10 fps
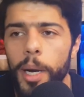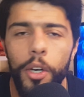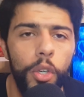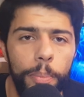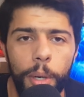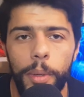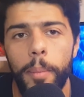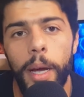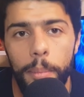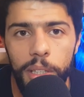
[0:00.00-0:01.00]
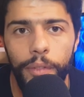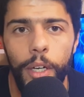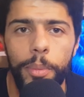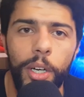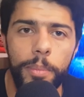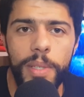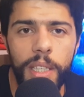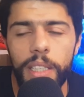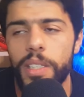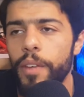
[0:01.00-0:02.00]
My own problem, I'm a developer, I'm
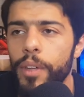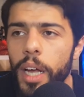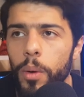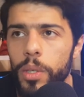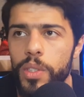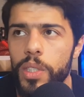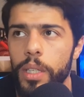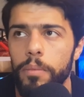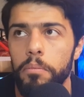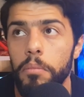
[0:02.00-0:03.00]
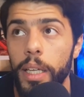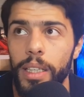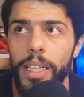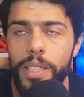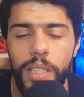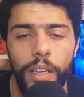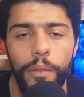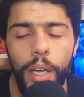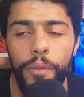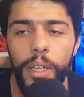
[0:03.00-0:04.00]
sitting seven hours in at least ev
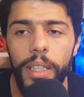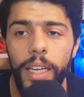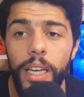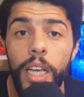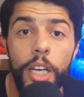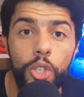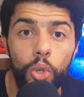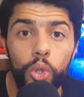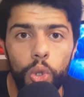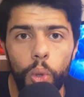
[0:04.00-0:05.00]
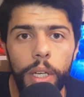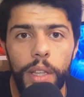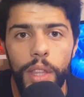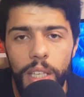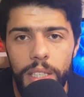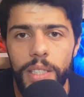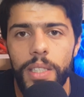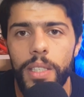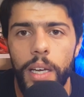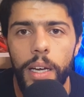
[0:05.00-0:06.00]
every day. So during
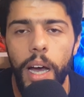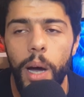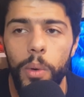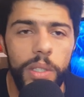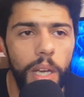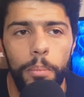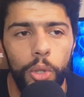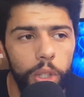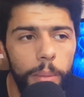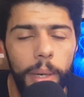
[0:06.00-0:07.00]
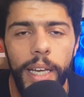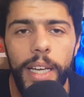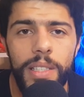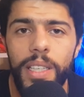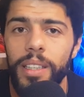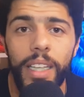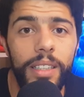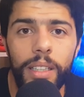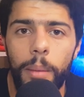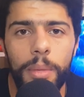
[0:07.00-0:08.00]
these uh, hours, I'm putting my headset
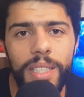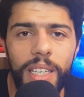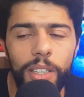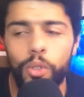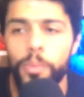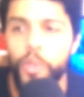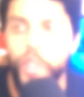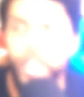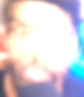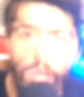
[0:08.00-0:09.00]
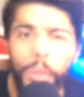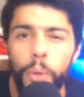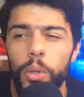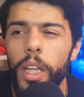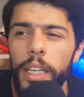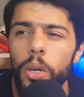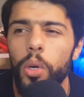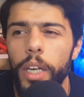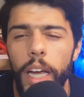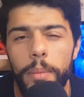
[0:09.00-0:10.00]
and I'm listening to music. So I thought like,
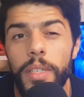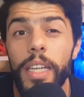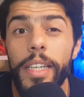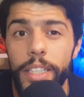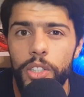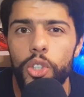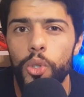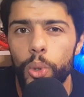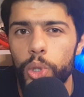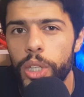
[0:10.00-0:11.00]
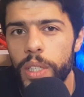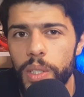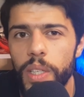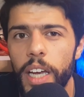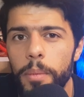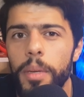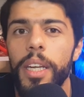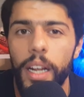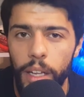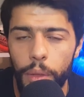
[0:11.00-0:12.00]
okay, Hamza, let's use this time
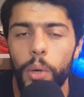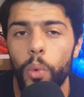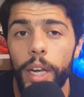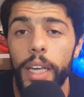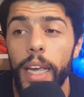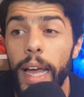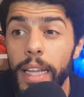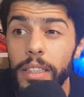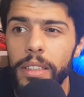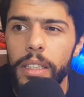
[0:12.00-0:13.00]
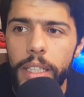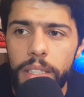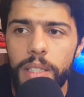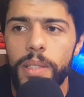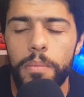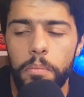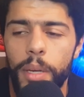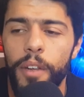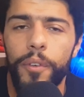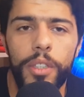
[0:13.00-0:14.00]
in another way and let's
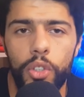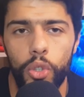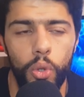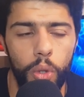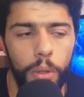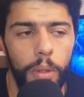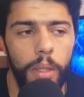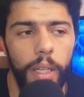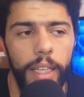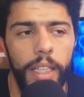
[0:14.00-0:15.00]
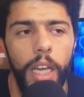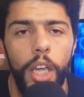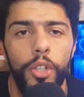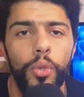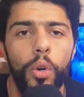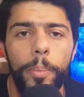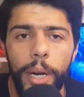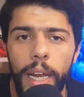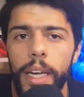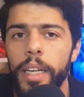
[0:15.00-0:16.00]
benefit you, like your
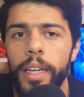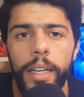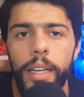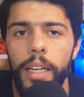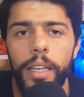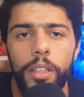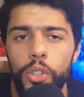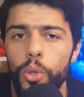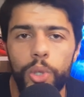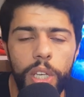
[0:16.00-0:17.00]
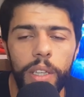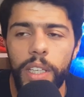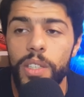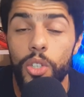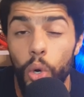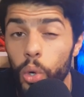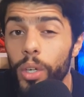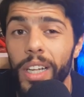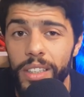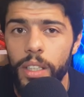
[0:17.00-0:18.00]
brain in, in new sentence
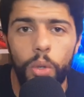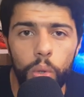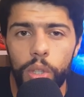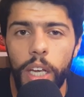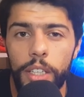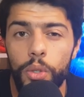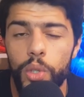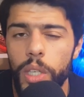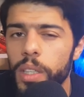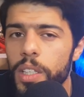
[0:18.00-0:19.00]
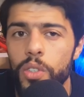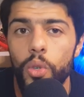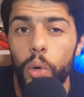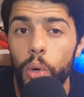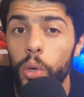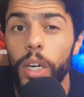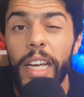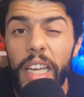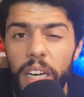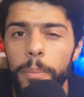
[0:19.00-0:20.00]
or not only a new new sentence or
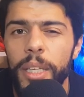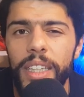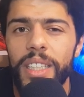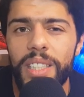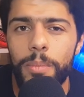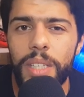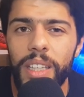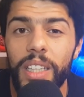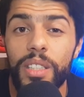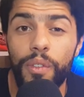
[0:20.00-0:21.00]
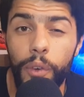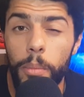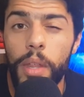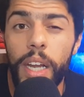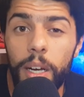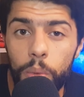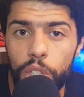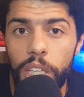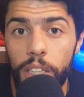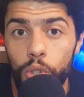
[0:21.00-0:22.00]
repeating some sentence from the
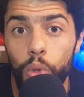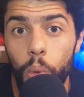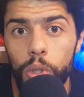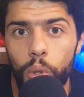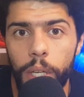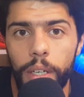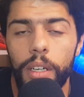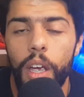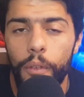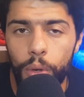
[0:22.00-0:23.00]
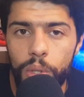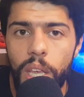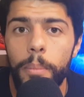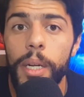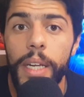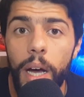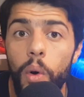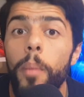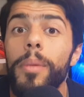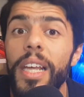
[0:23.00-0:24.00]
language that you want to learn. For example,
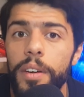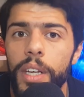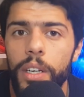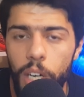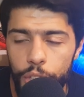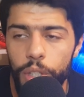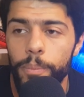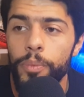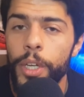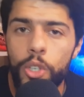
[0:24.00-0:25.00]
now I'm learning Russian.